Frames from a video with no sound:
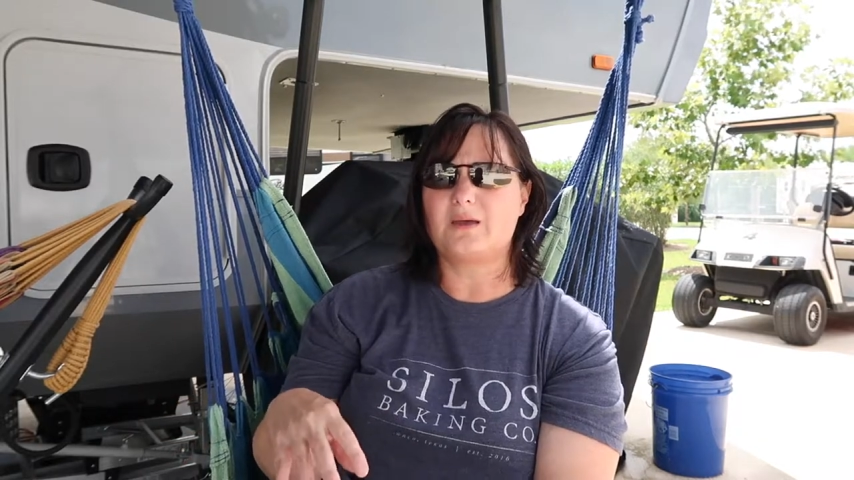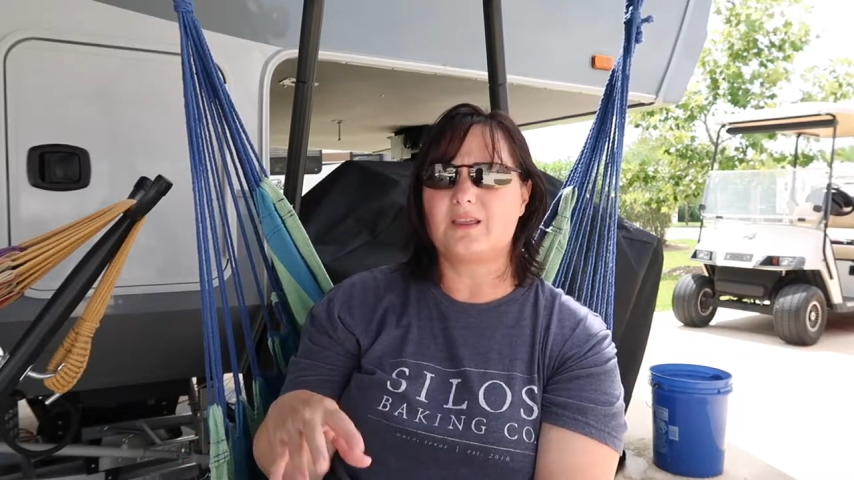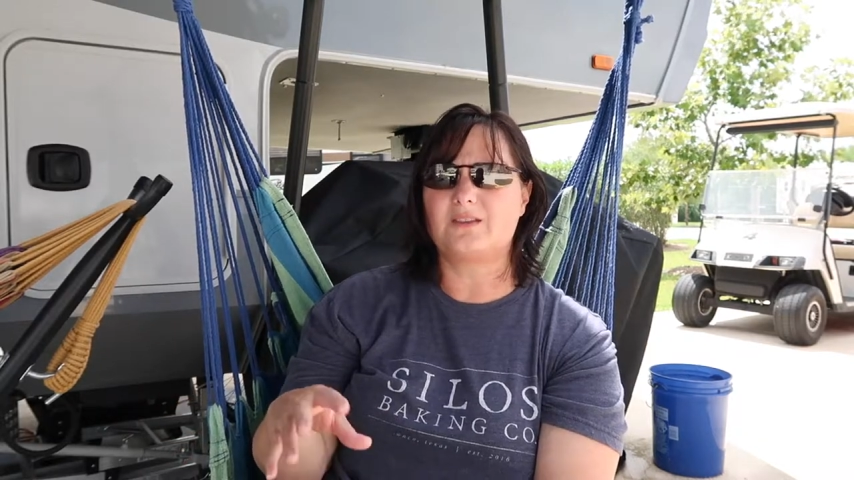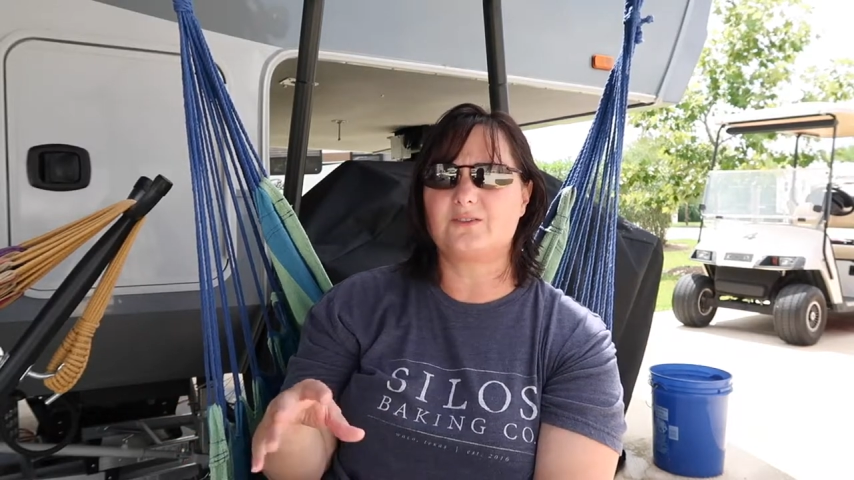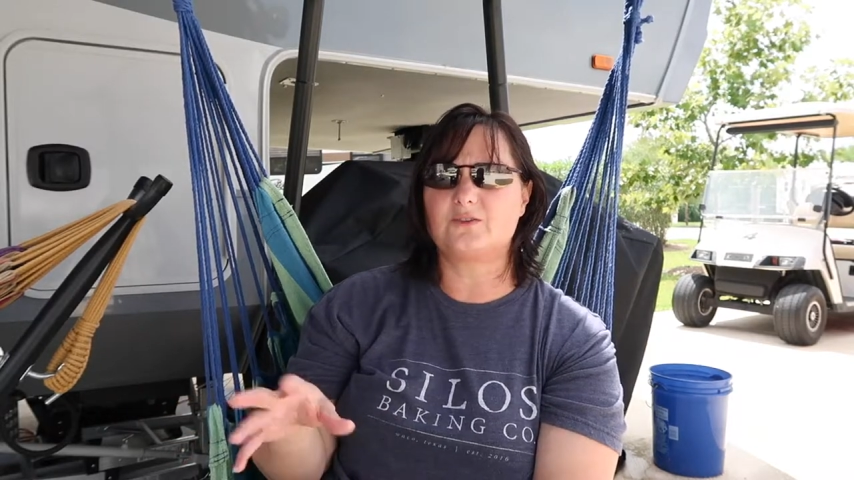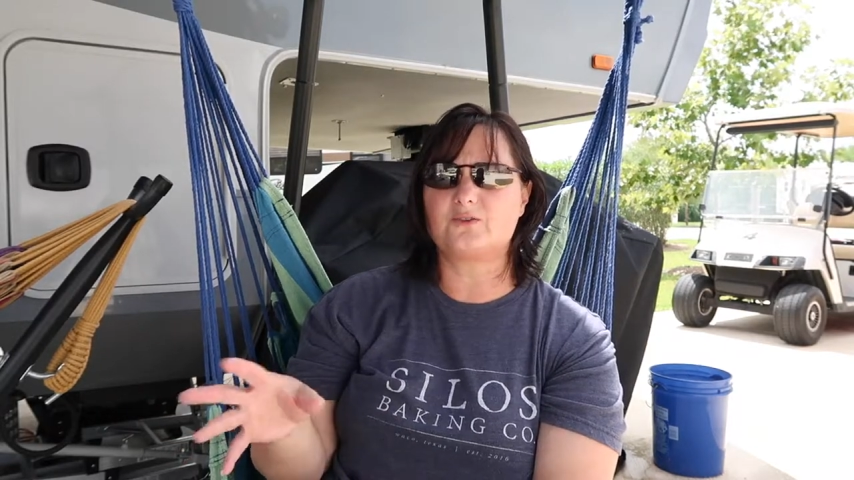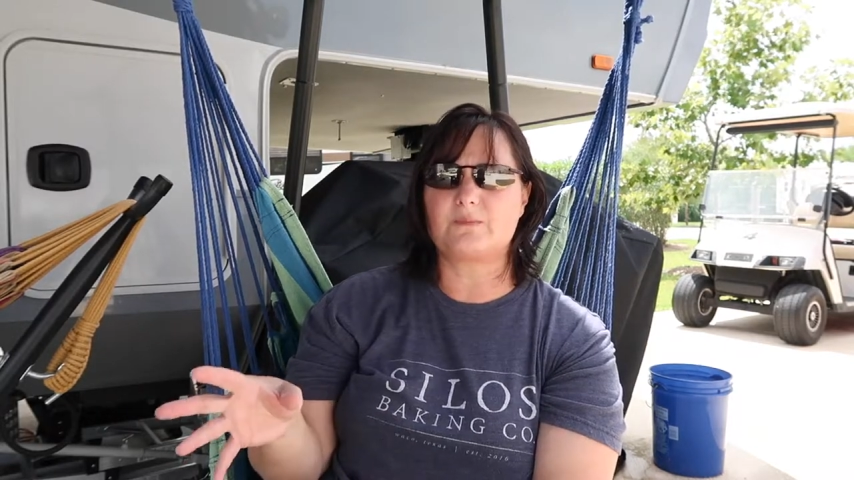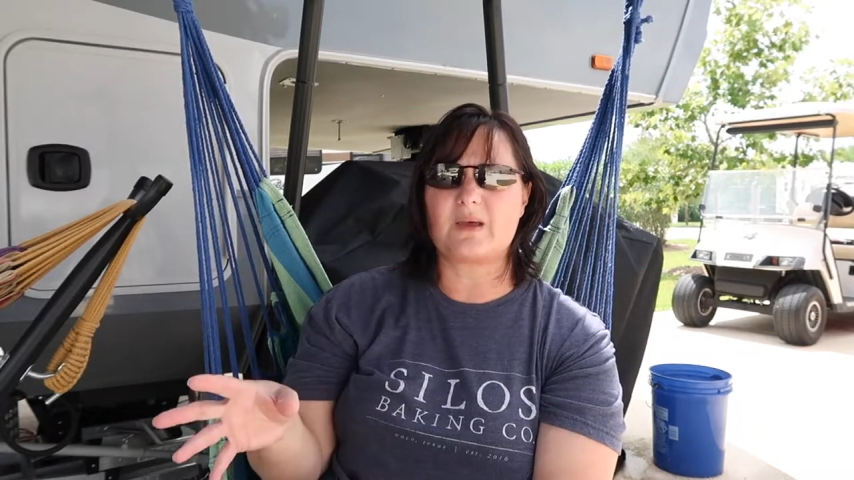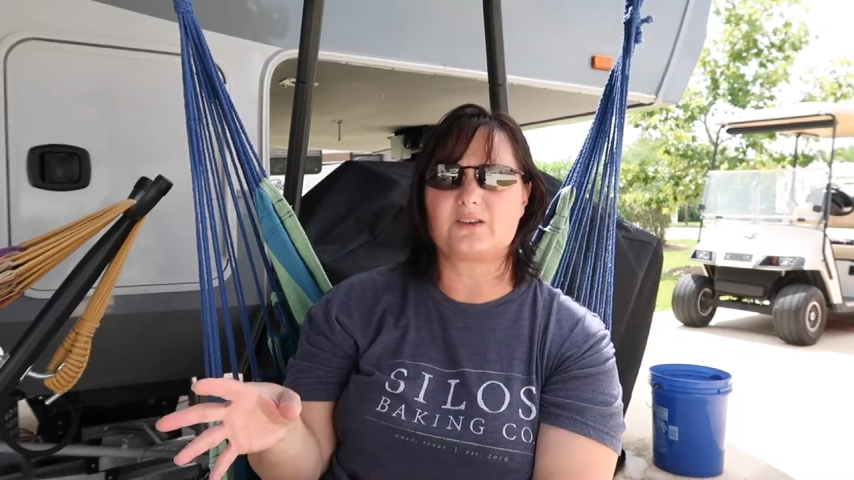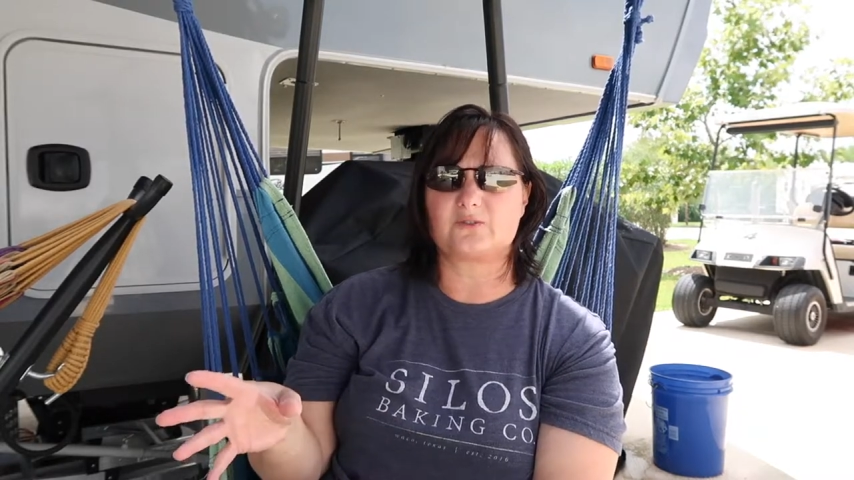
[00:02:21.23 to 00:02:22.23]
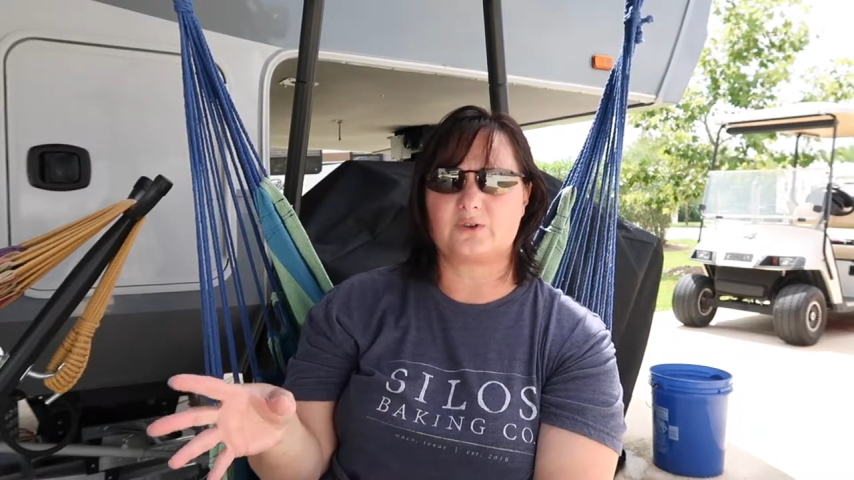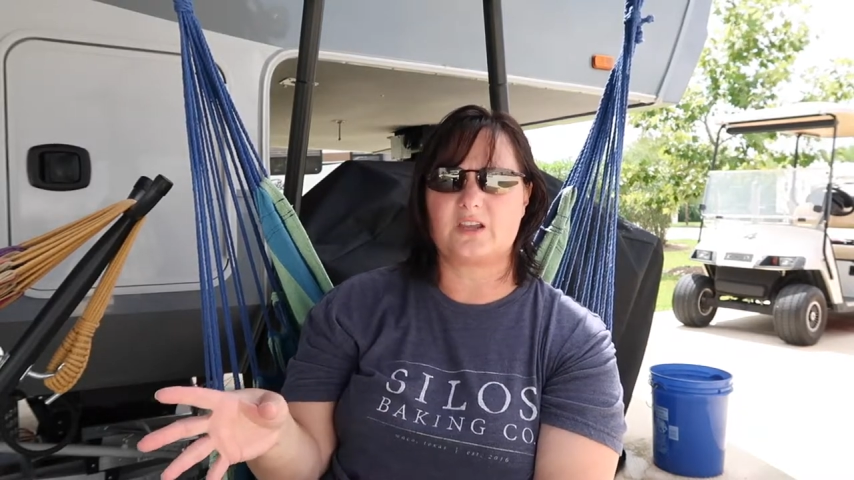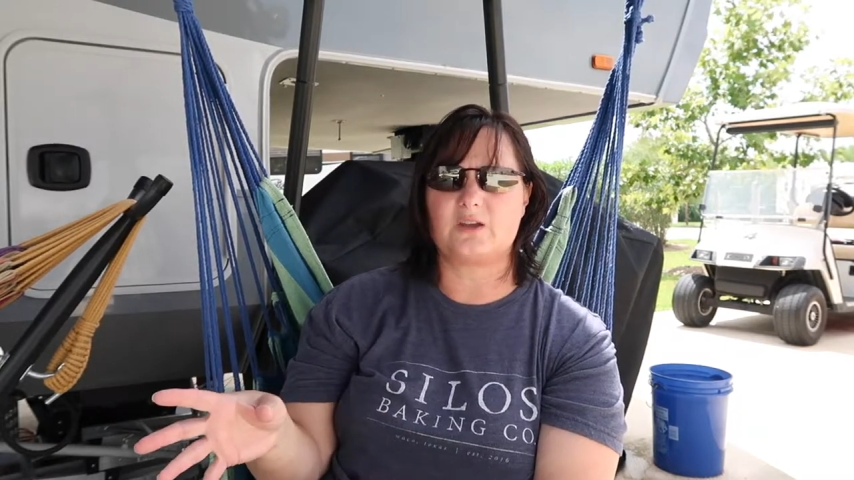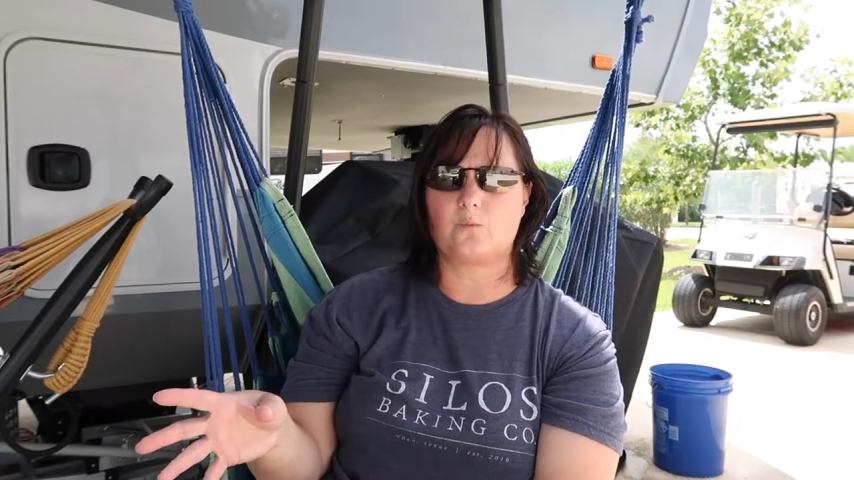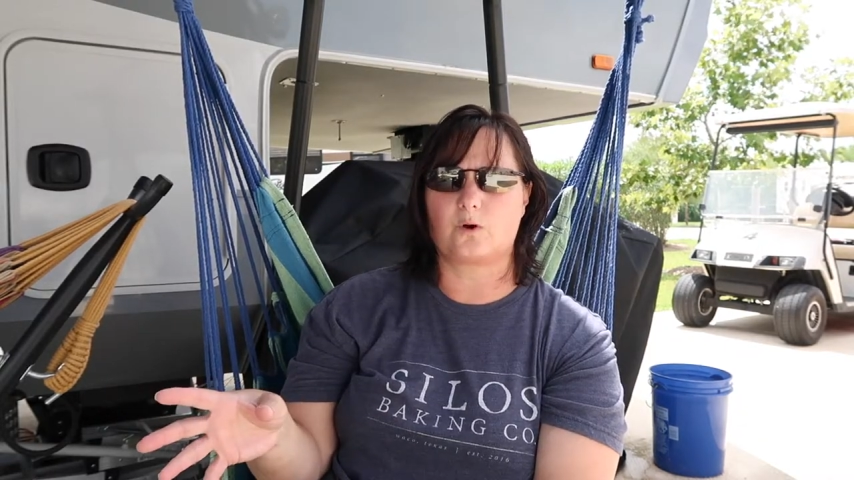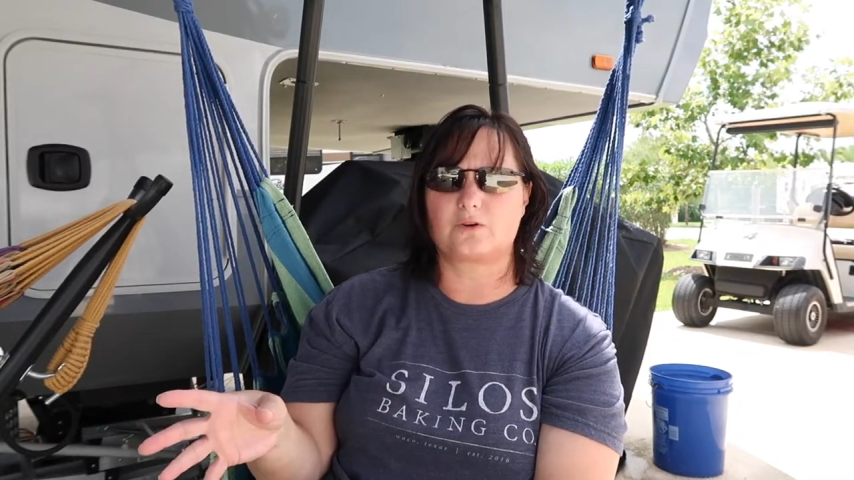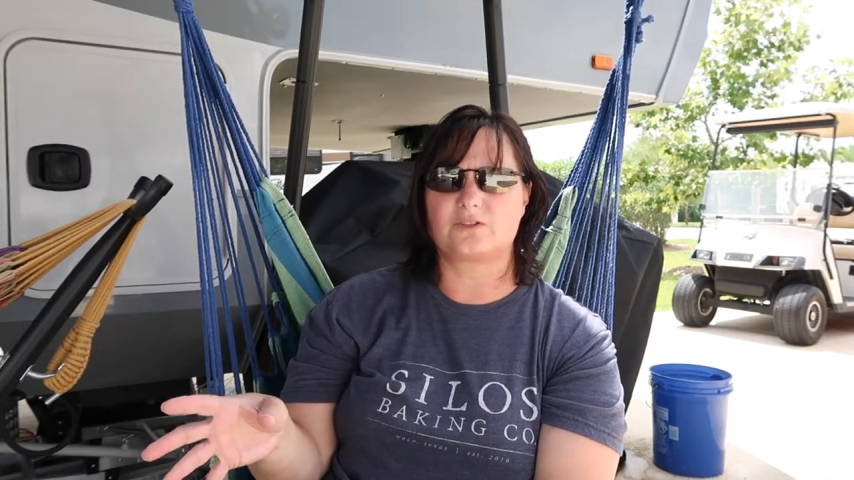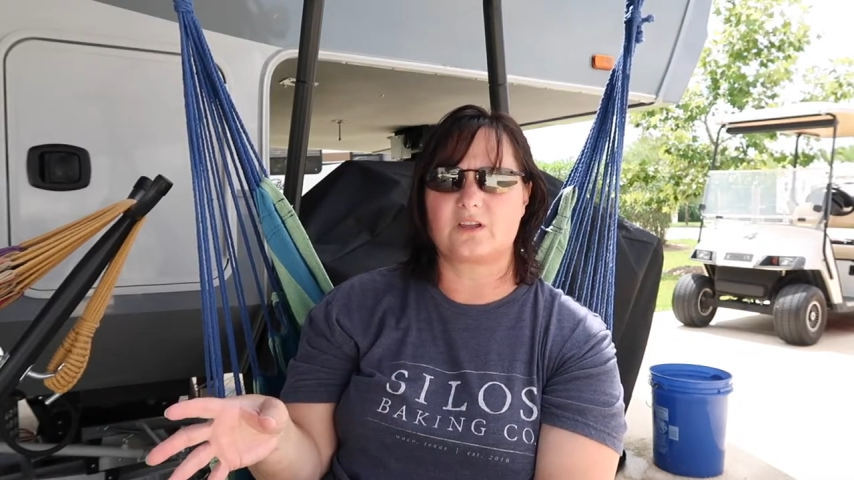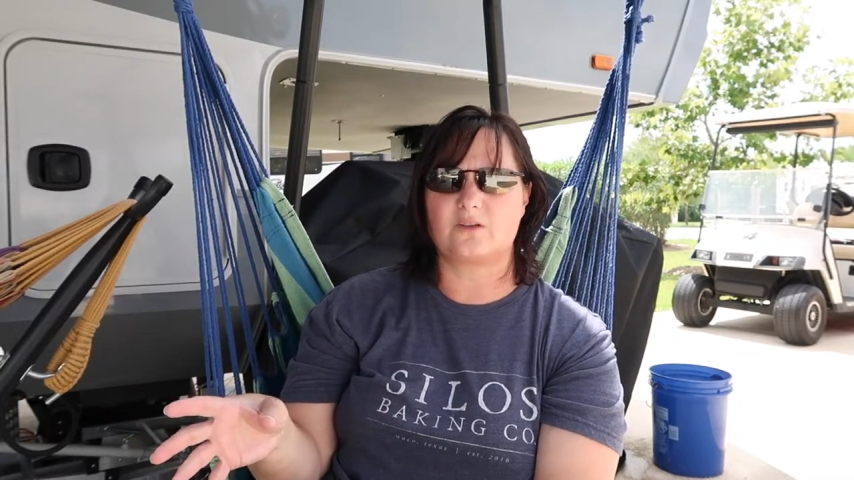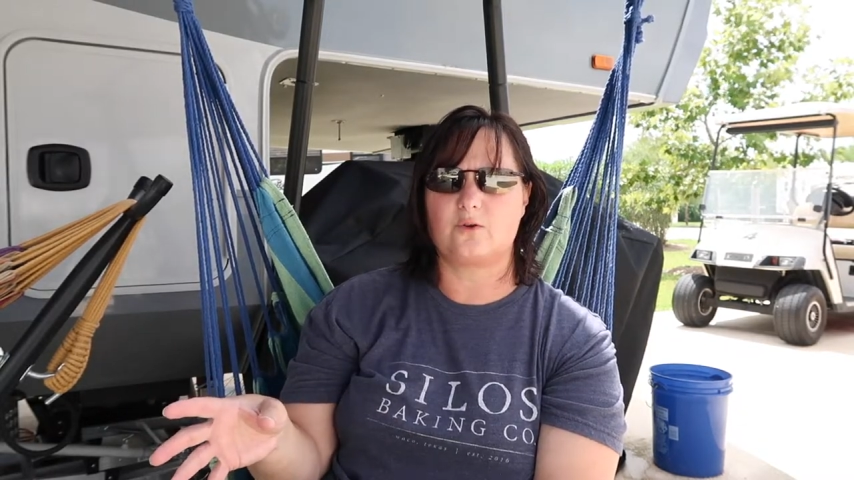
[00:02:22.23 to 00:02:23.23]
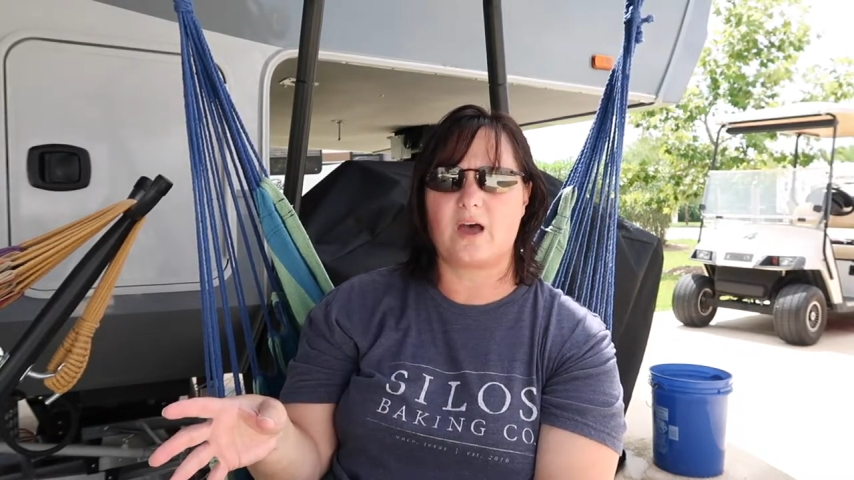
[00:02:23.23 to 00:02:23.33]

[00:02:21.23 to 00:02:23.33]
and it's usually based on keywords that you